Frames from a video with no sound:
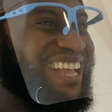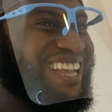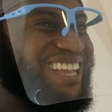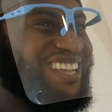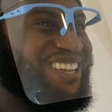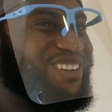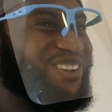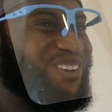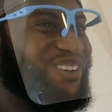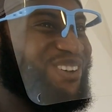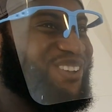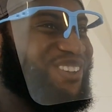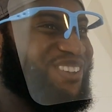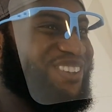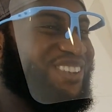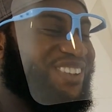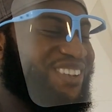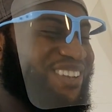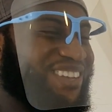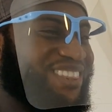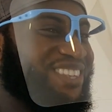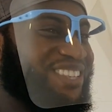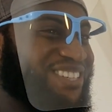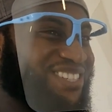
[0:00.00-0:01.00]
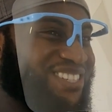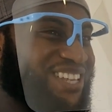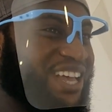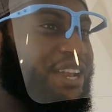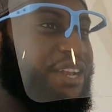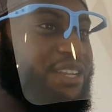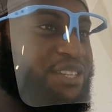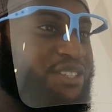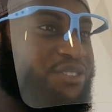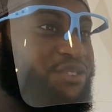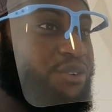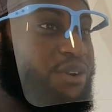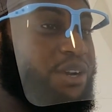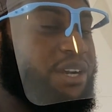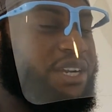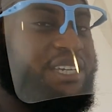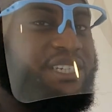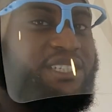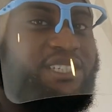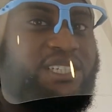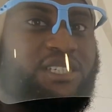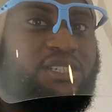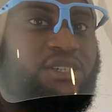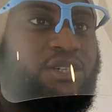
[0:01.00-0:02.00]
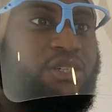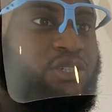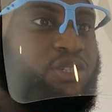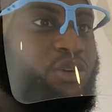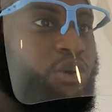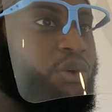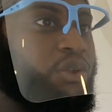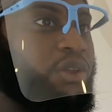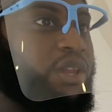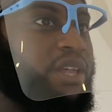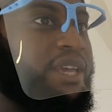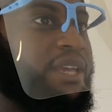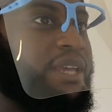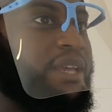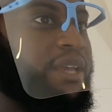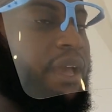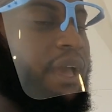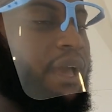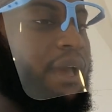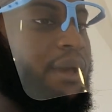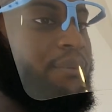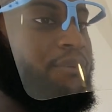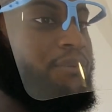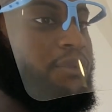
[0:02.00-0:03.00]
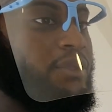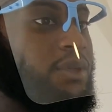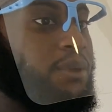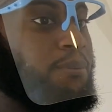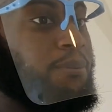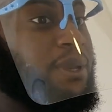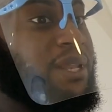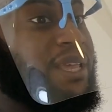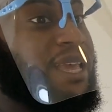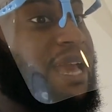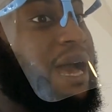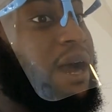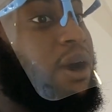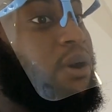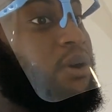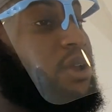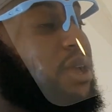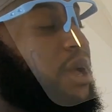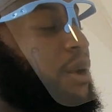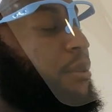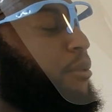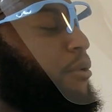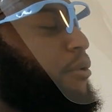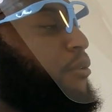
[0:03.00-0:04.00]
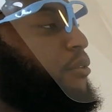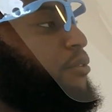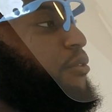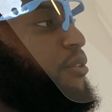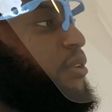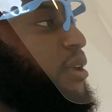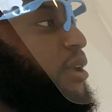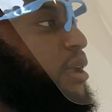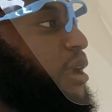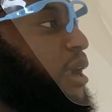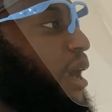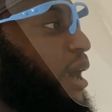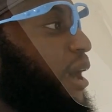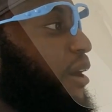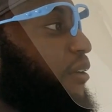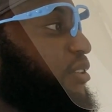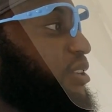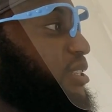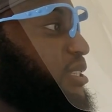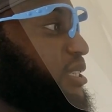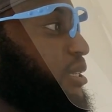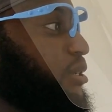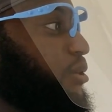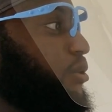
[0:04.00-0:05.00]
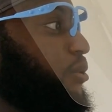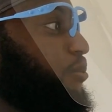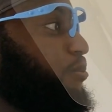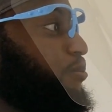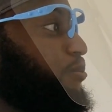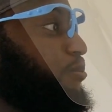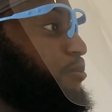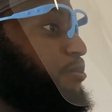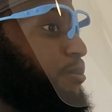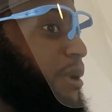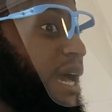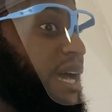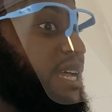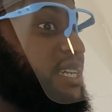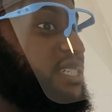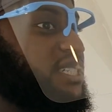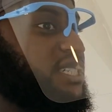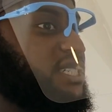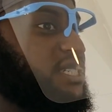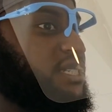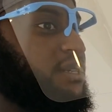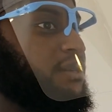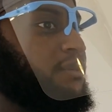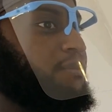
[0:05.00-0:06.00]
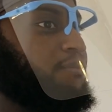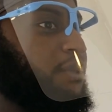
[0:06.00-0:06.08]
You know, the sun is really just controlling the complete outcome of every single batch.